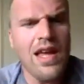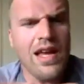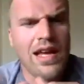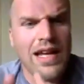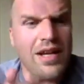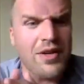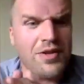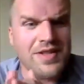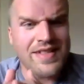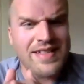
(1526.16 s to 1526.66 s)

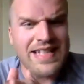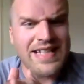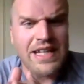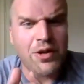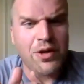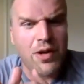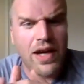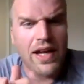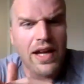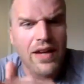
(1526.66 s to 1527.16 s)
Here's the
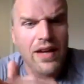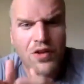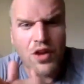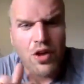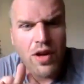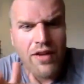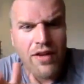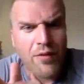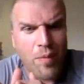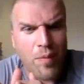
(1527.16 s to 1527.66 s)
secret. If
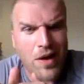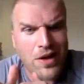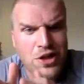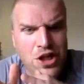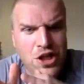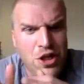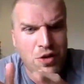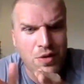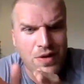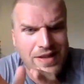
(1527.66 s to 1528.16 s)
a bunch
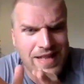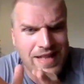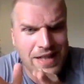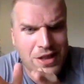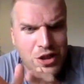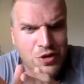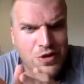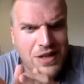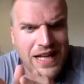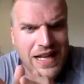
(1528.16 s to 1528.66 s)
of you had said
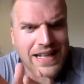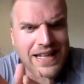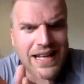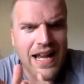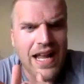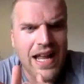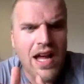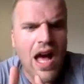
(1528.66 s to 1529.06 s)
you didn't,